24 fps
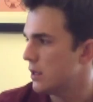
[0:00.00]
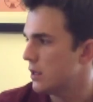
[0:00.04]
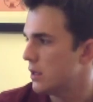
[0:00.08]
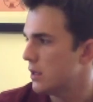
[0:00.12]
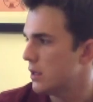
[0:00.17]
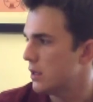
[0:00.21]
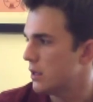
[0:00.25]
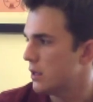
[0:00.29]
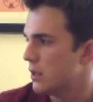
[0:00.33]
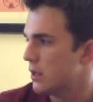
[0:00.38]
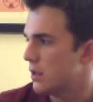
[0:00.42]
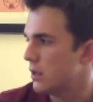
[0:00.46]

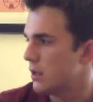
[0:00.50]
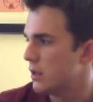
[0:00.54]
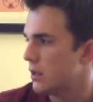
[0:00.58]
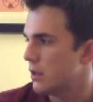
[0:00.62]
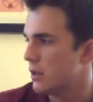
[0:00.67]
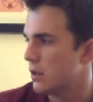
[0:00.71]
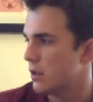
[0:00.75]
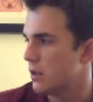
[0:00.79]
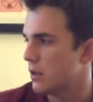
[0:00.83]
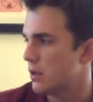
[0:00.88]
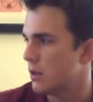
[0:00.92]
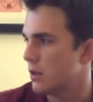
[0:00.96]

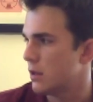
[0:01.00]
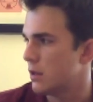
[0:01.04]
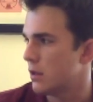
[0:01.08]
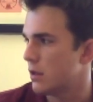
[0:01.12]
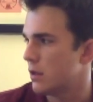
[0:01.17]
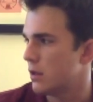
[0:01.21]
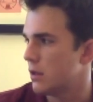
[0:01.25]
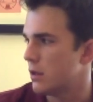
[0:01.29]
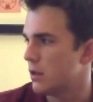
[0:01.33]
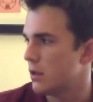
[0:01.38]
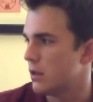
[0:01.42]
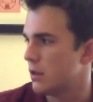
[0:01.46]

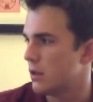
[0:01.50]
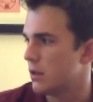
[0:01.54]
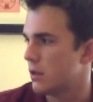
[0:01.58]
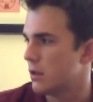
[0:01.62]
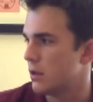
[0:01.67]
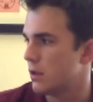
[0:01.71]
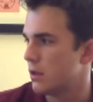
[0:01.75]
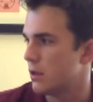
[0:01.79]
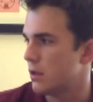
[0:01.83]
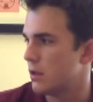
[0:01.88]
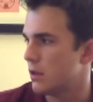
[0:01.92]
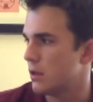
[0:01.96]

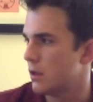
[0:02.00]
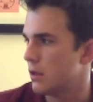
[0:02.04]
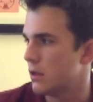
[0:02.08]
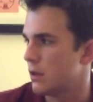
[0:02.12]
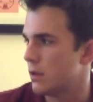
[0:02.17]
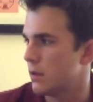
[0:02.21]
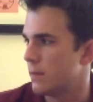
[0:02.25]
(not speaking)